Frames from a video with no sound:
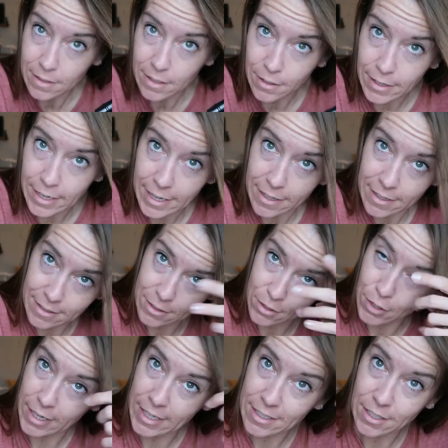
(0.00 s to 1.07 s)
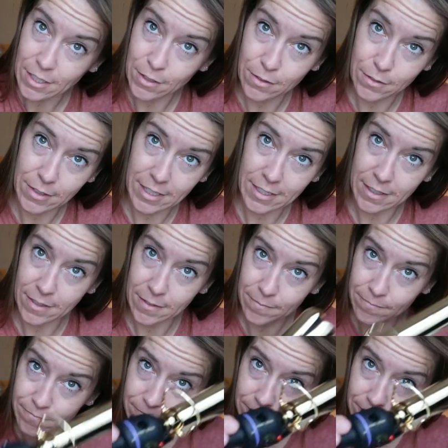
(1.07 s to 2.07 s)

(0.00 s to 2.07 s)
go ahead and try to uh,